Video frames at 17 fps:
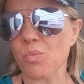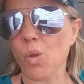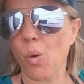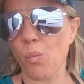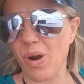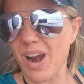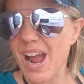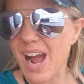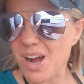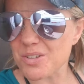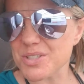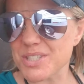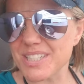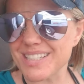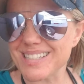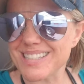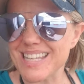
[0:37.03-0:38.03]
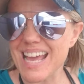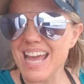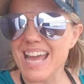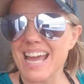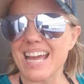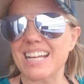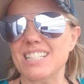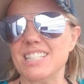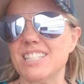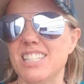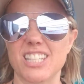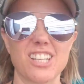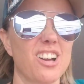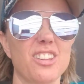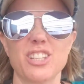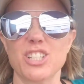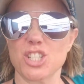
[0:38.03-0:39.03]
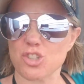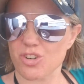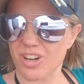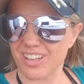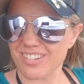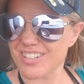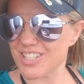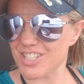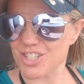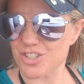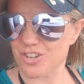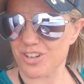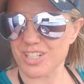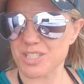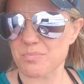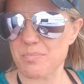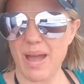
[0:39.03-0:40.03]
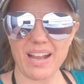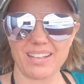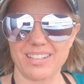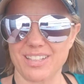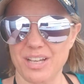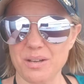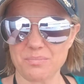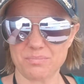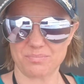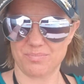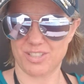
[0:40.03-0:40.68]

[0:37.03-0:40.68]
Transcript: warehouses and see all these trailers and trucks backed up,